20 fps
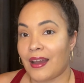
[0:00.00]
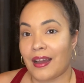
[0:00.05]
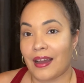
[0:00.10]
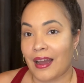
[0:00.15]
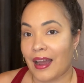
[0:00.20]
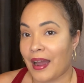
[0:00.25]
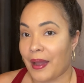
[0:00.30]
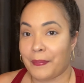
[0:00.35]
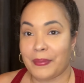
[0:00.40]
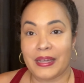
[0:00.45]

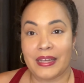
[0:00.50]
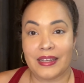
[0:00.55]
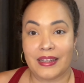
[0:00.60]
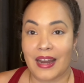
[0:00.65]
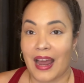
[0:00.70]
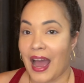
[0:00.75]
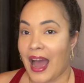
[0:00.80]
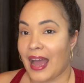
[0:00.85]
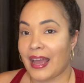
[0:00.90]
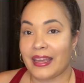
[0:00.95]
I
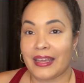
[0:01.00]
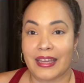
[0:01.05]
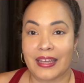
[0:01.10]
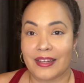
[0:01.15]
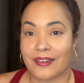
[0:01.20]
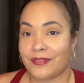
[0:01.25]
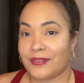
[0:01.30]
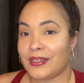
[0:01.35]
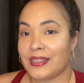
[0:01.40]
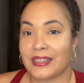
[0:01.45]
mean, I
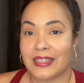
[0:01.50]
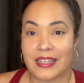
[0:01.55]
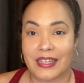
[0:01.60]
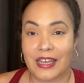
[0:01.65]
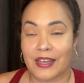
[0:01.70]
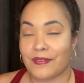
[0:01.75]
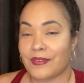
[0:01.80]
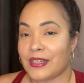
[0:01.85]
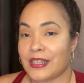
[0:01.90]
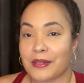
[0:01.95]
can't really
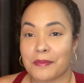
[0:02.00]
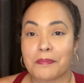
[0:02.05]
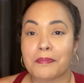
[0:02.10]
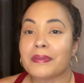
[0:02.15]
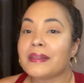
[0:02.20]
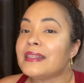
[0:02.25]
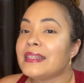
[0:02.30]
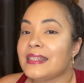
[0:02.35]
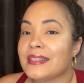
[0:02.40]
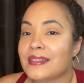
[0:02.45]
give a
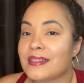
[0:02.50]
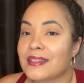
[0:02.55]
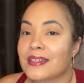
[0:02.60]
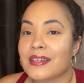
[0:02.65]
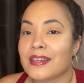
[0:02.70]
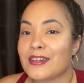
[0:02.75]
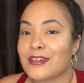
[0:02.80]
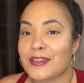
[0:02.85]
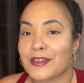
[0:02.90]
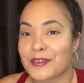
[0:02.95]

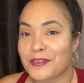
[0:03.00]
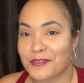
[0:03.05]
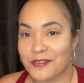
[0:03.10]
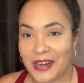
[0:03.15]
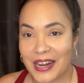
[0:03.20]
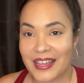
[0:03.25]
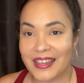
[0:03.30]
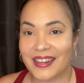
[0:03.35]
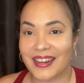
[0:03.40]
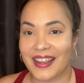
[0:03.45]
complete
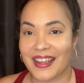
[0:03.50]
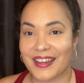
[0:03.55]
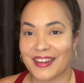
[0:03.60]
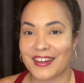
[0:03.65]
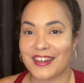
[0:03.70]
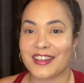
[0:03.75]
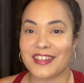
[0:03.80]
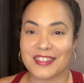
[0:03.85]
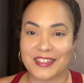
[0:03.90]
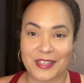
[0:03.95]
rating
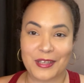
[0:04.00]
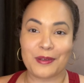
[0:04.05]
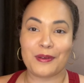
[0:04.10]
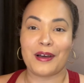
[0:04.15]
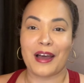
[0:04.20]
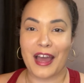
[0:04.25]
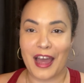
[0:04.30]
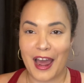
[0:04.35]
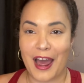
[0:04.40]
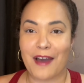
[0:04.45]
until
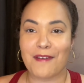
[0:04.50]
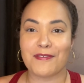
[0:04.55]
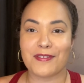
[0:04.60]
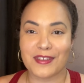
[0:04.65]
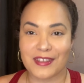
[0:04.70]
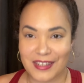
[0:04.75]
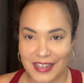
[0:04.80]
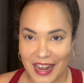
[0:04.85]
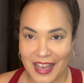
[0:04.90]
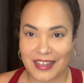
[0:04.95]
I have
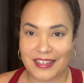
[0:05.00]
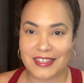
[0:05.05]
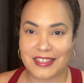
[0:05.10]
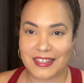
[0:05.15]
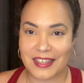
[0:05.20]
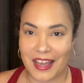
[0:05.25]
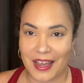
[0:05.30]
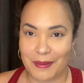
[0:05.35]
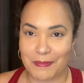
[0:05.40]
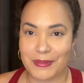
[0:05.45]
the
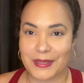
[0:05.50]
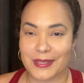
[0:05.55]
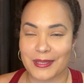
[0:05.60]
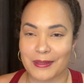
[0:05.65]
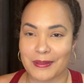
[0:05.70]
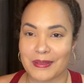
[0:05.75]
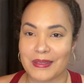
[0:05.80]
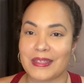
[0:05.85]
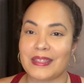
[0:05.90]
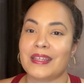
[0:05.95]
next
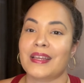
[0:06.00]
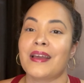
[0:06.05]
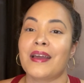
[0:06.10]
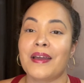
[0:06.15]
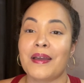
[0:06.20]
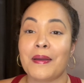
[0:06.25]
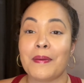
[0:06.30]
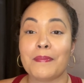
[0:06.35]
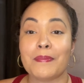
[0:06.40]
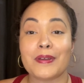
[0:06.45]
episodes,
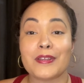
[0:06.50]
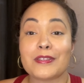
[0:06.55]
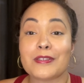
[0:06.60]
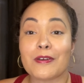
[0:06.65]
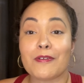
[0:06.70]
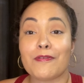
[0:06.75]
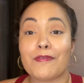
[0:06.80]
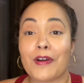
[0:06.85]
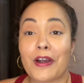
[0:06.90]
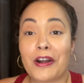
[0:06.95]
but
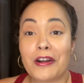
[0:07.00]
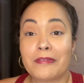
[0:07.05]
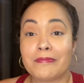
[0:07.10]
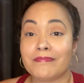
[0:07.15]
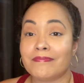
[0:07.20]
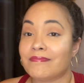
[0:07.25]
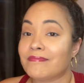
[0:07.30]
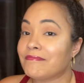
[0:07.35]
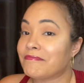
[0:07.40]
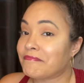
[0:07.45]
so far,
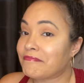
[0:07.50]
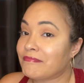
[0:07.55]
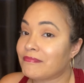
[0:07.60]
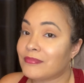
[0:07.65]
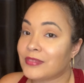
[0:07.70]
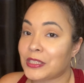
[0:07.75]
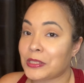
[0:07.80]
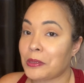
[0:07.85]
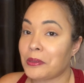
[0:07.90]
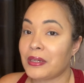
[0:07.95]

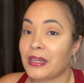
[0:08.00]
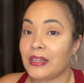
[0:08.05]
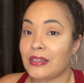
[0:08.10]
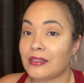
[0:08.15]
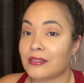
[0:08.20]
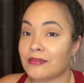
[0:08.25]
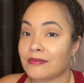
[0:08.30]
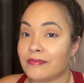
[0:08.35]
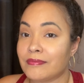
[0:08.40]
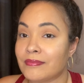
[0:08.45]
so
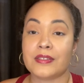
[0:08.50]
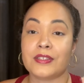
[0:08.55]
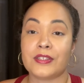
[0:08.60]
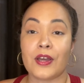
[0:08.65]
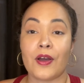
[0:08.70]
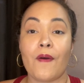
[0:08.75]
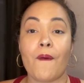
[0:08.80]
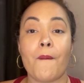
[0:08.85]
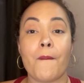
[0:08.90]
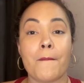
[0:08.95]
good.
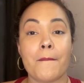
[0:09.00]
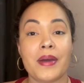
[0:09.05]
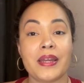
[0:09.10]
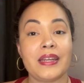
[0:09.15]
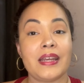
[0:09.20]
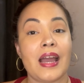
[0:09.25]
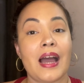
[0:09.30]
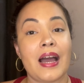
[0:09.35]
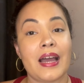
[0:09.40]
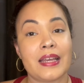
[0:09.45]
So
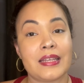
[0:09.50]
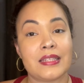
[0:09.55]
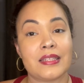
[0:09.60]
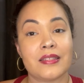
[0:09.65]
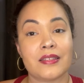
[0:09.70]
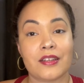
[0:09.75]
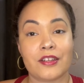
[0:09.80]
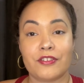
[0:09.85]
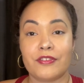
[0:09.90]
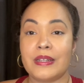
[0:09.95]
Money Heist
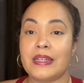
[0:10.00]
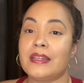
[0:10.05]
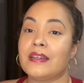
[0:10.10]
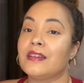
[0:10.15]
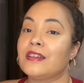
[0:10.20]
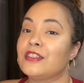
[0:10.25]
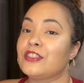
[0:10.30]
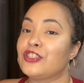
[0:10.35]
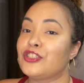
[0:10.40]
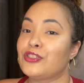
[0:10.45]

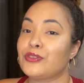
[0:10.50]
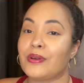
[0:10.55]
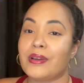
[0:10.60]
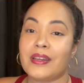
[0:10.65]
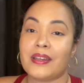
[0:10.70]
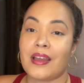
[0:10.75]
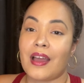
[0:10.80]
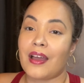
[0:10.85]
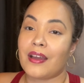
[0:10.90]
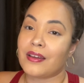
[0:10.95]
Korea
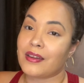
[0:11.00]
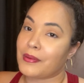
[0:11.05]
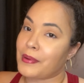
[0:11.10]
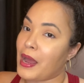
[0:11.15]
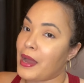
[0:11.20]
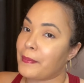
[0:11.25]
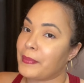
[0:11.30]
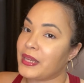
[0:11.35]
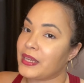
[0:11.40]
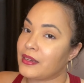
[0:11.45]
Joint
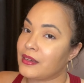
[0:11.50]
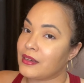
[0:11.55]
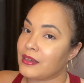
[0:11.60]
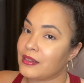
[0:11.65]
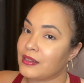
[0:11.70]
Economic